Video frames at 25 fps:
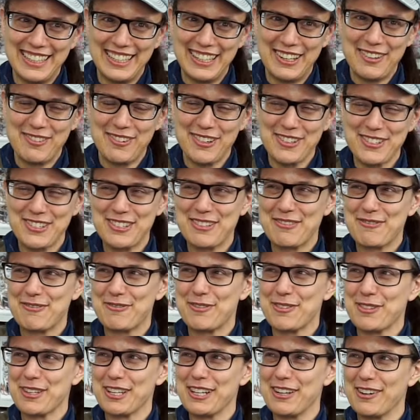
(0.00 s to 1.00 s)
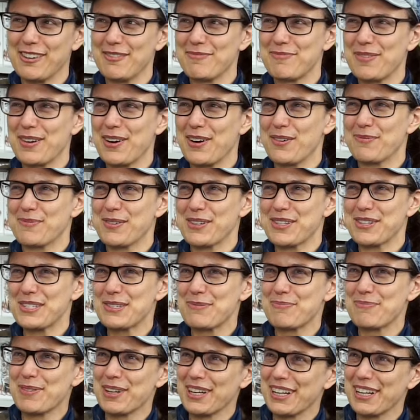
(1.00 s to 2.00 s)
wasn't fully on purpose,
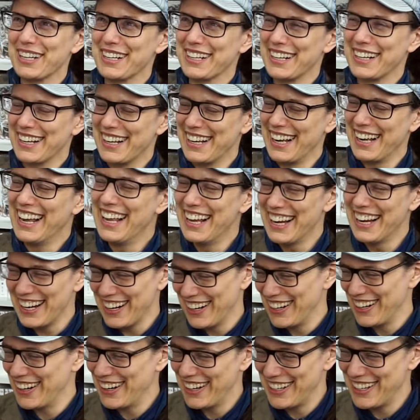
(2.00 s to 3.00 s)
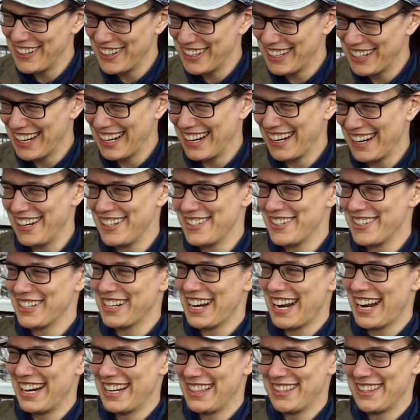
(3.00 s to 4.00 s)
but I don't
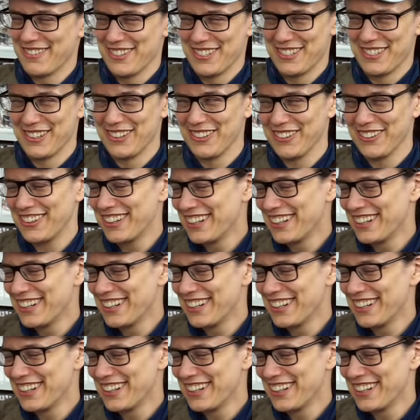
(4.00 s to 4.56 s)
hate the result.